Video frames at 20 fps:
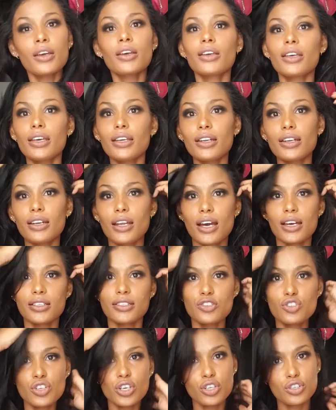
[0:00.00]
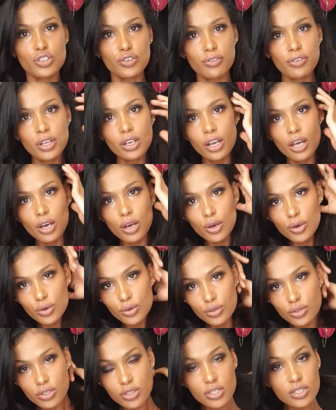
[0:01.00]
Get a nice change of
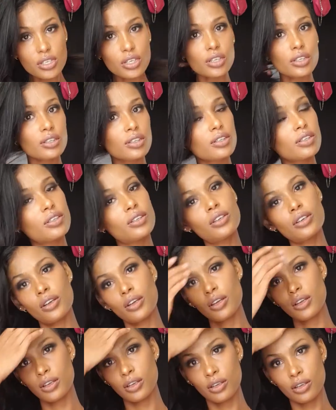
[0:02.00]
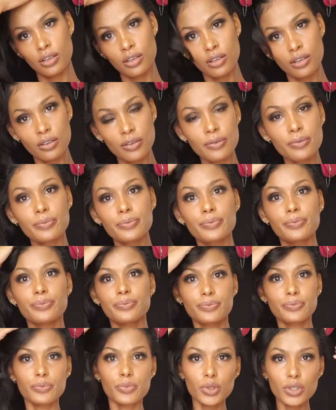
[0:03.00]
clothes,
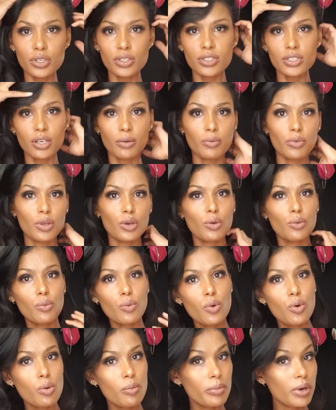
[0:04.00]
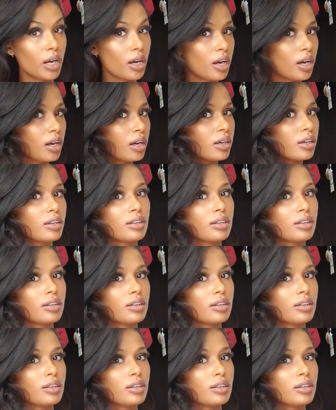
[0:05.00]
put on something warmer,